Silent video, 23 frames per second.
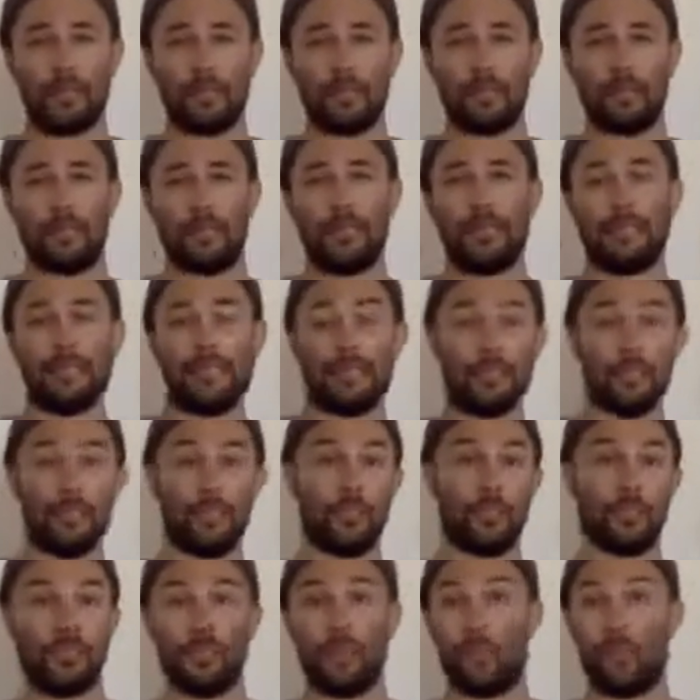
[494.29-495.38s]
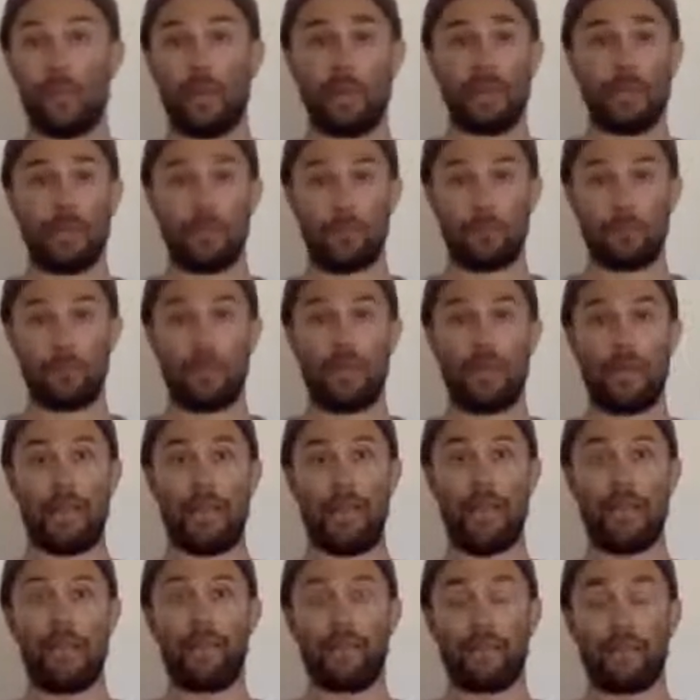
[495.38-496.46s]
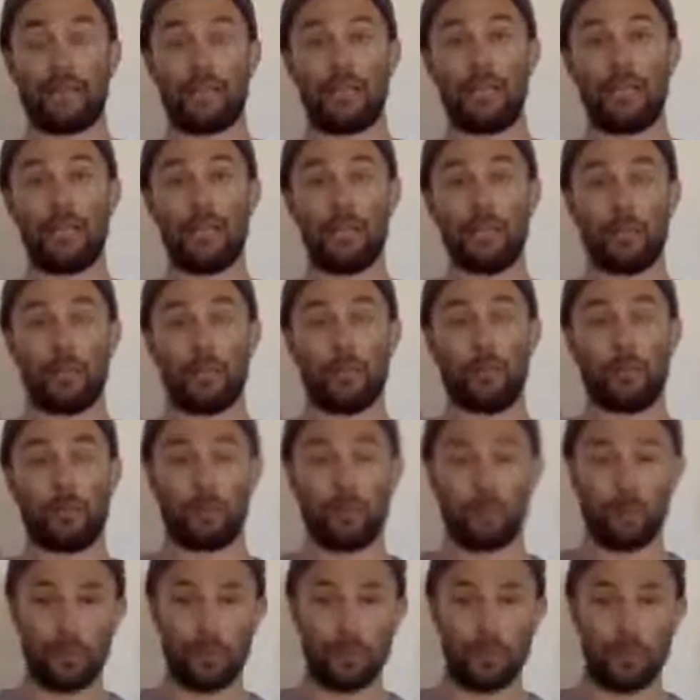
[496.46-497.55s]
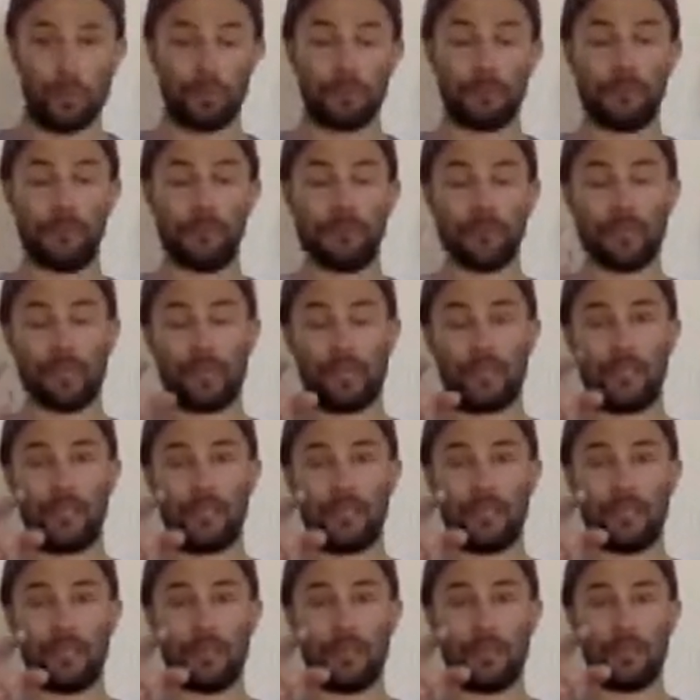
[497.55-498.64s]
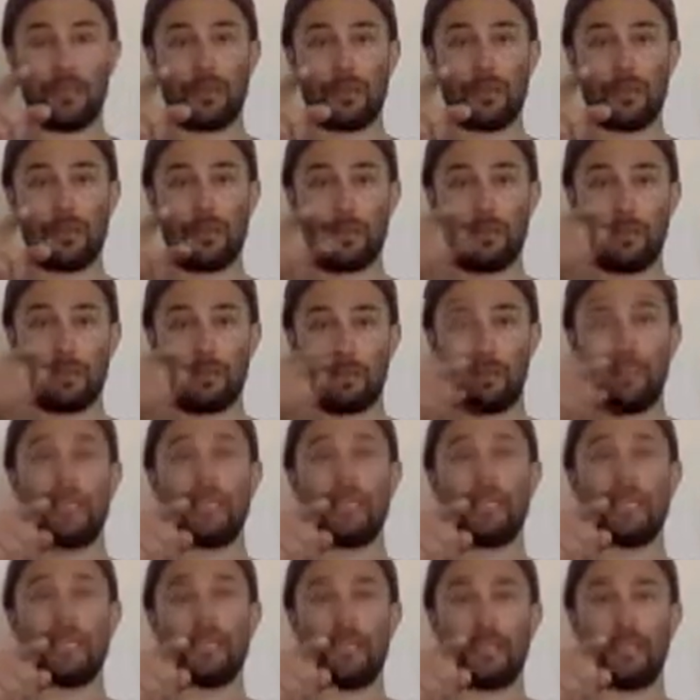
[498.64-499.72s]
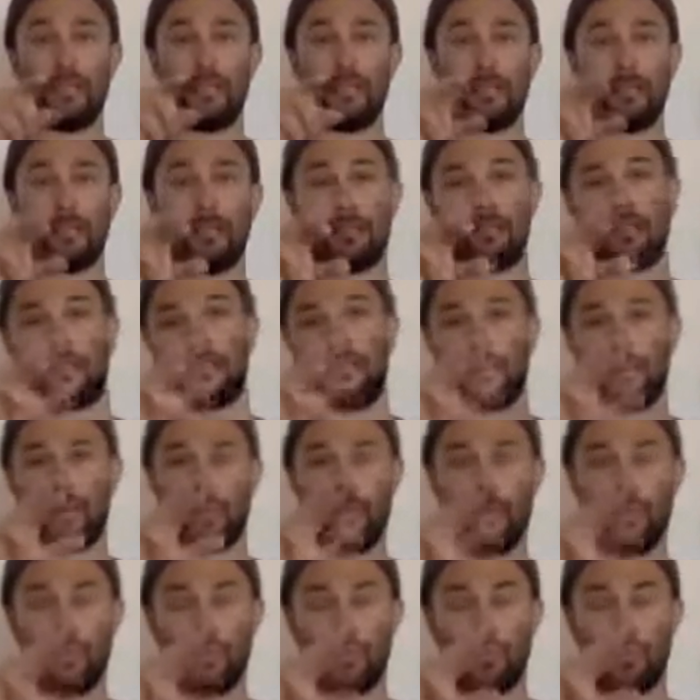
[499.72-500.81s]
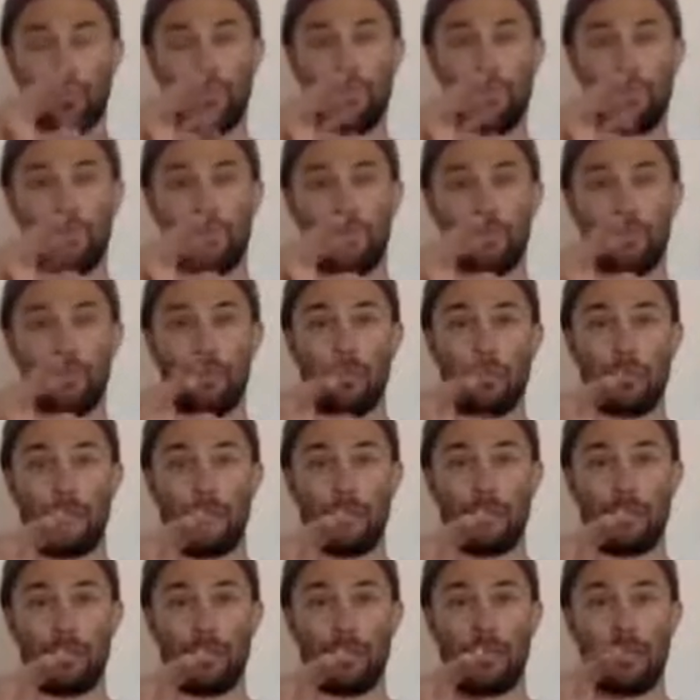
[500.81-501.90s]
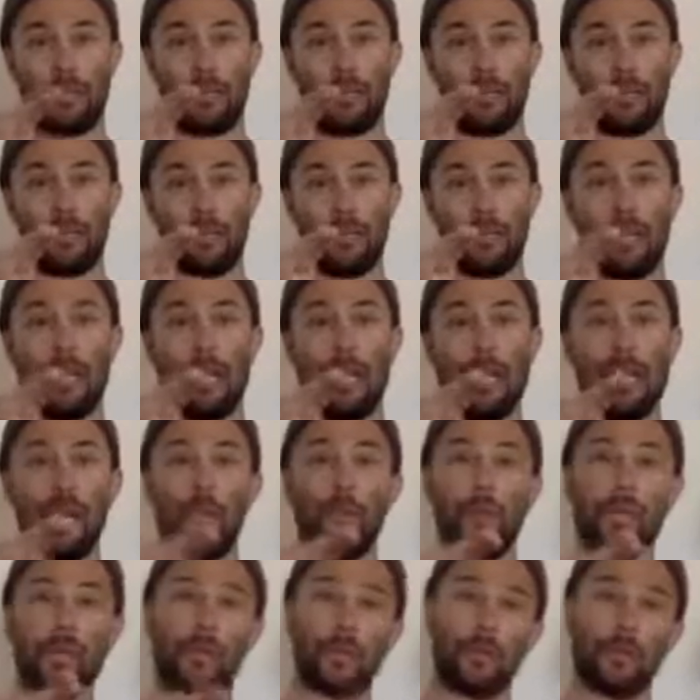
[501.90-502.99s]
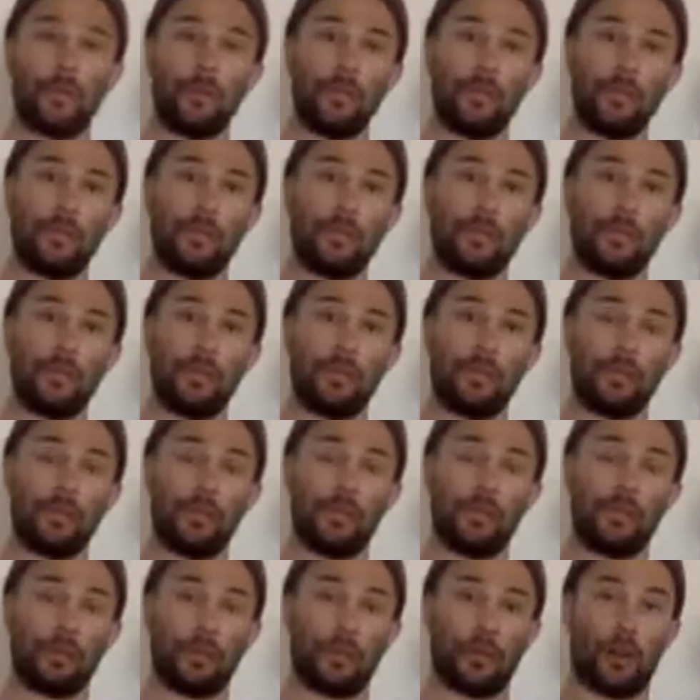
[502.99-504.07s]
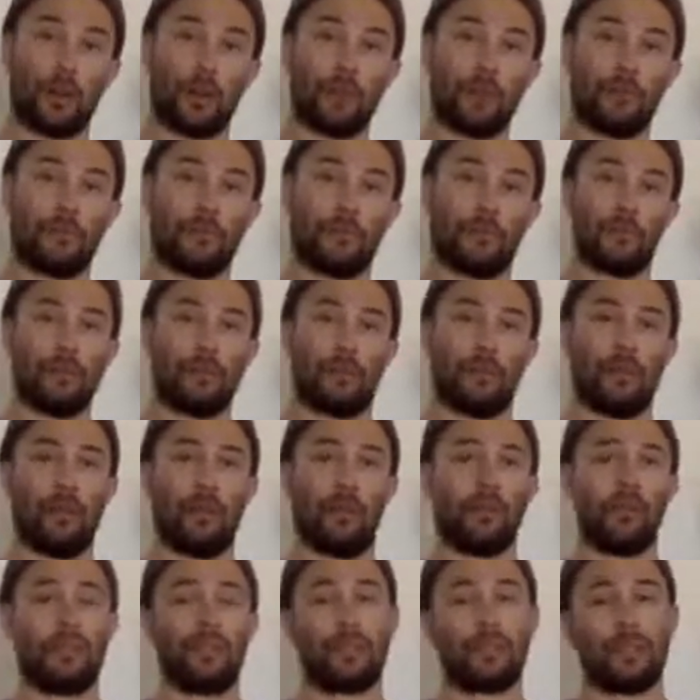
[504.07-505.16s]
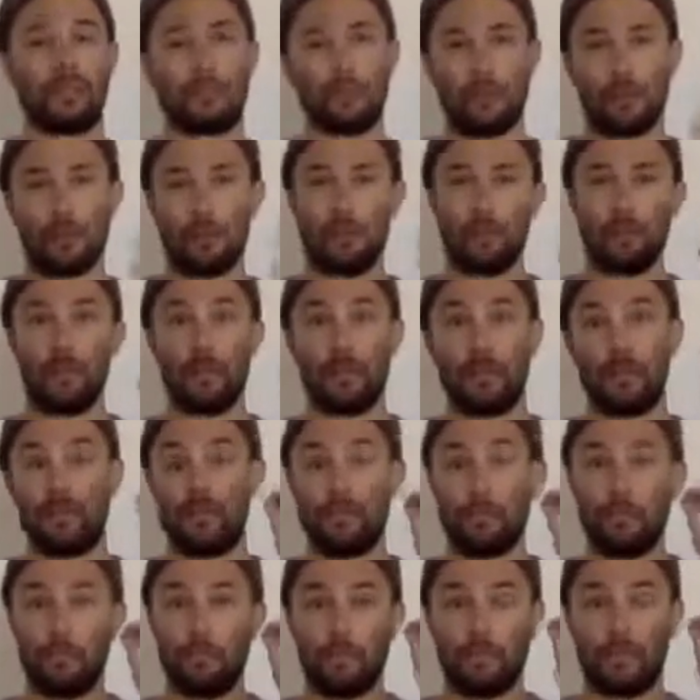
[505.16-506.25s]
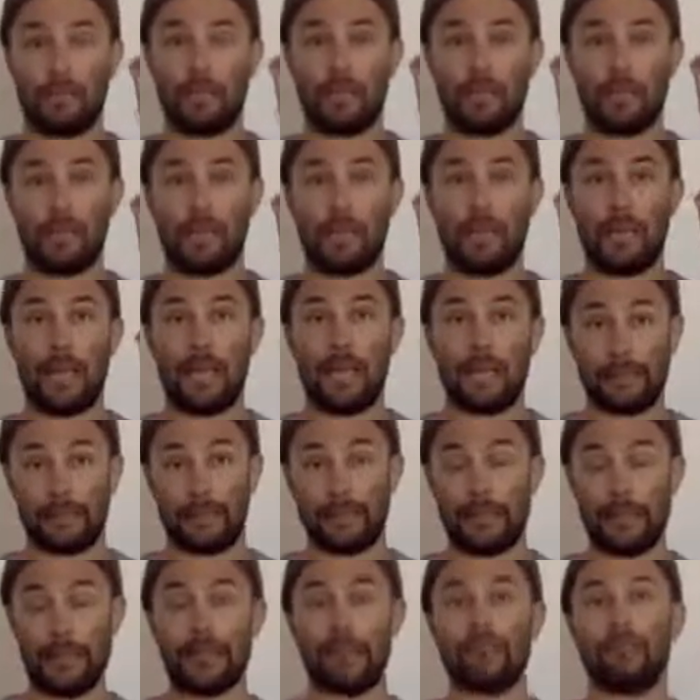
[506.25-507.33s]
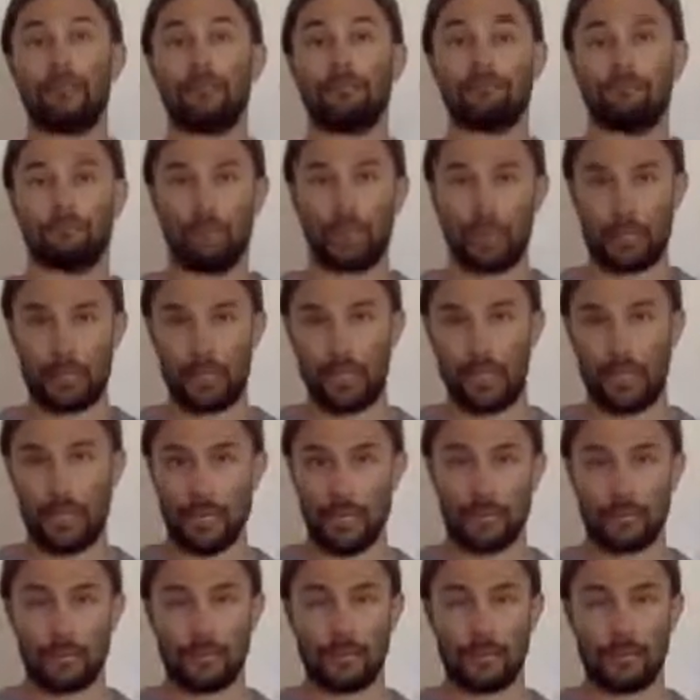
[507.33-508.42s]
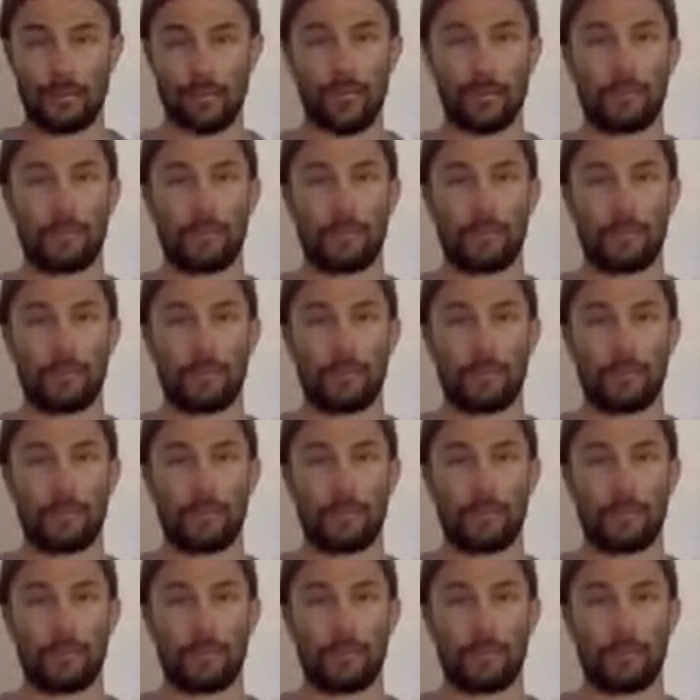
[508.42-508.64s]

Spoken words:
And just to wake up, we have an engagement with the world. And so we peak here at about 12:30, 1 o'clock, and we go into a trough. All of a sudden, our ability to be analytic declines.